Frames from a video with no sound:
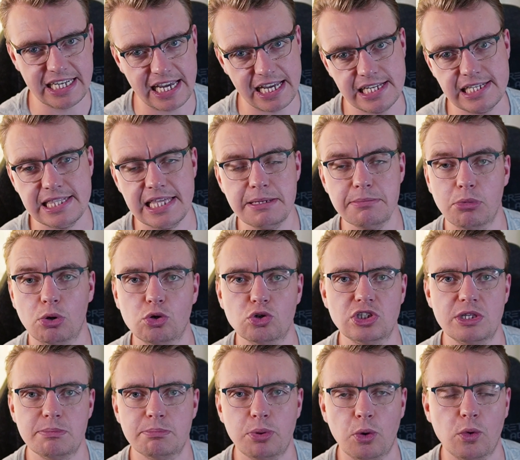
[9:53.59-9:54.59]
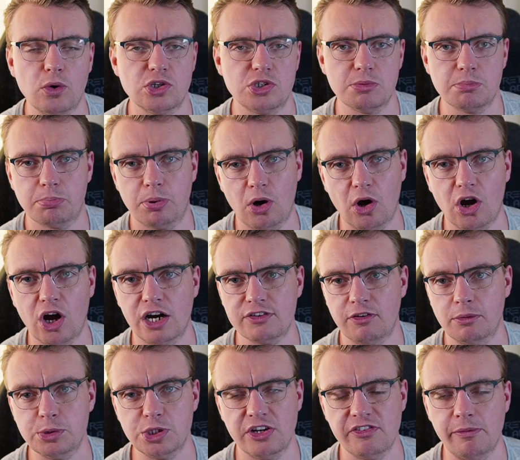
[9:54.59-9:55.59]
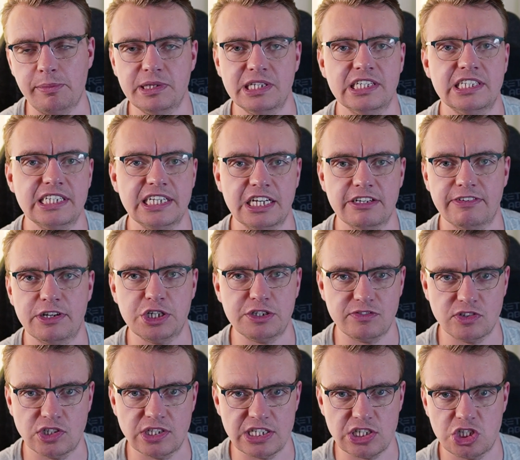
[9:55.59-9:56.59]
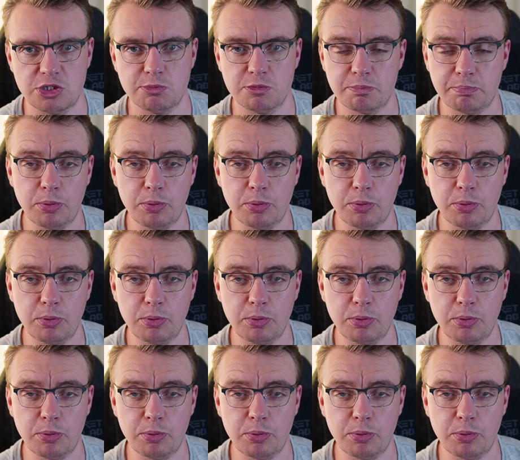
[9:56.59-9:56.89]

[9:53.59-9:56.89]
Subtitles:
is the most important part of observability and event-driven systems.